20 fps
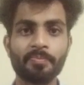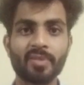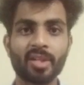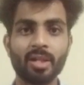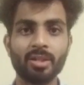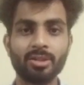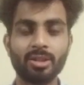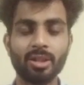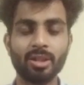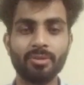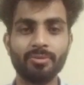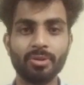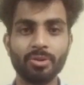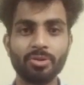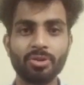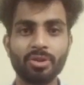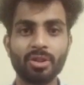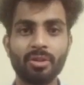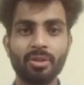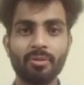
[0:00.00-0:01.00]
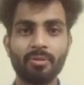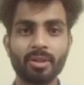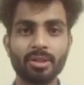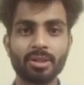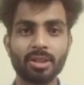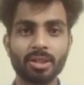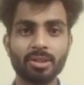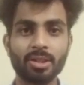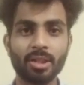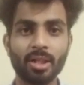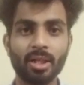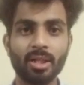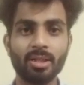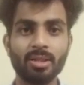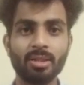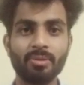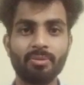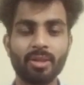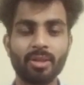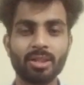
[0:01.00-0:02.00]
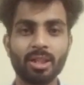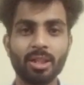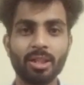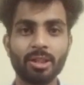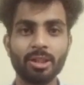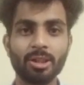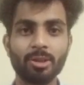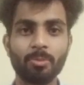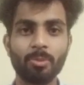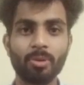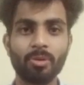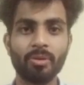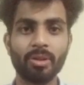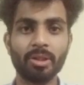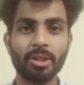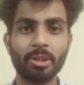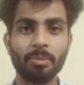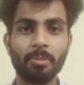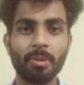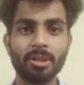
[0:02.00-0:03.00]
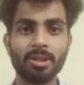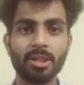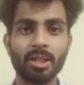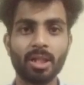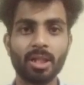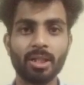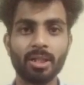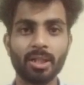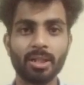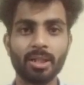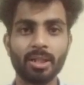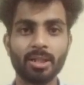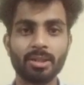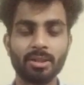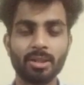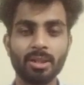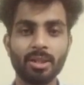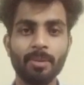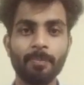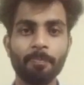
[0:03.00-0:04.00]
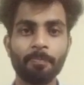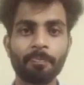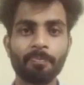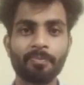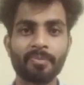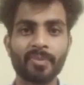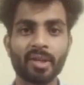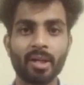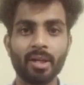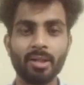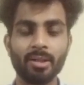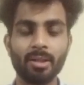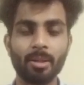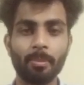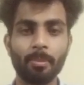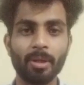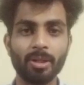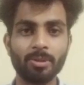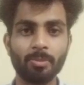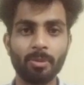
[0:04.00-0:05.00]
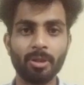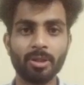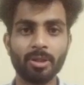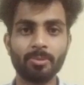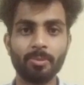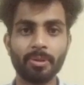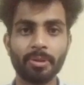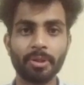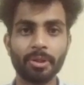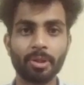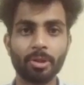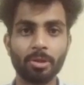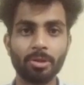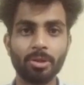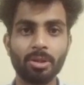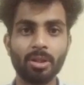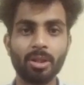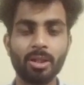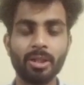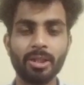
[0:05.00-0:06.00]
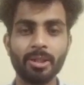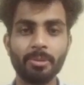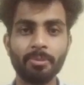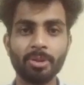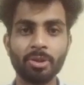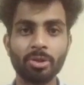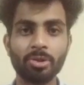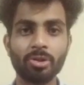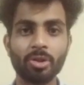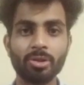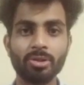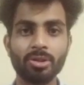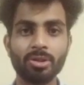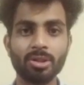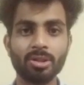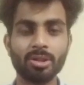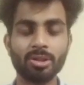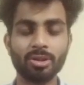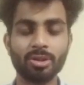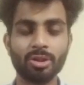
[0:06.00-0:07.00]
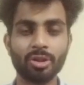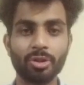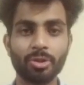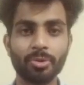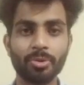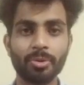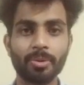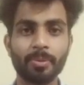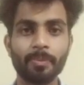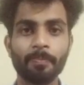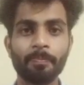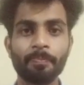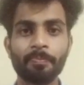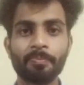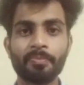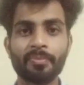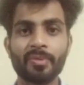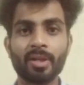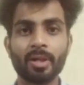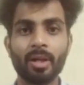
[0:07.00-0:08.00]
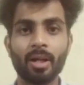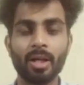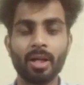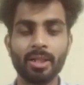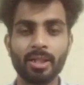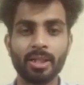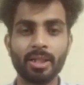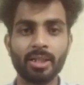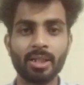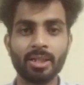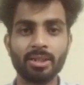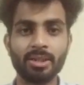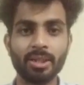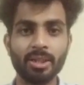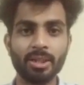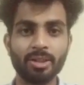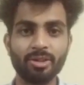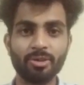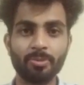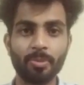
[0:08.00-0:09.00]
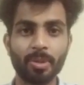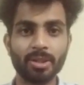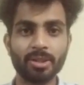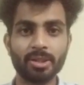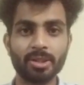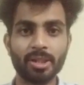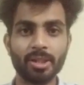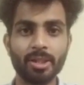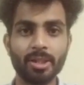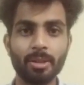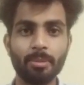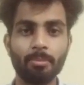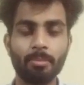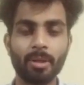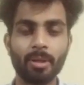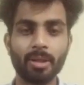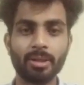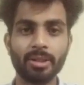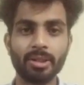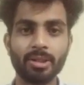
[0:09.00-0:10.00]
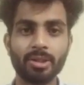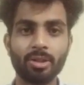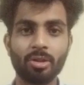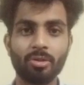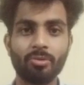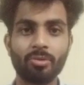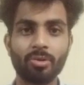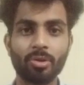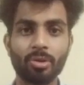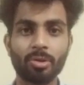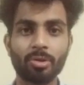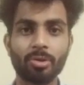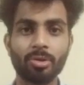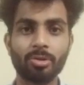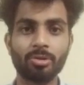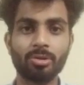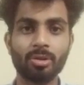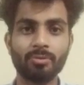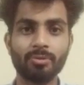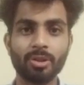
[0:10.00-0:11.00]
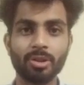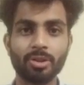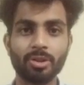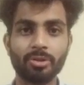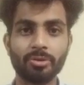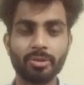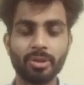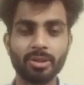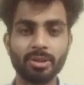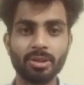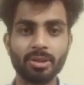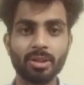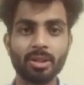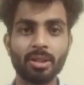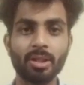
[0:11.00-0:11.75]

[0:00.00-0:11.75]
as the reviews, infrastructure and the facilities provided by the IIST and the best placement record lead me to join this institute. IIST is best in imparting the overall growth of the students,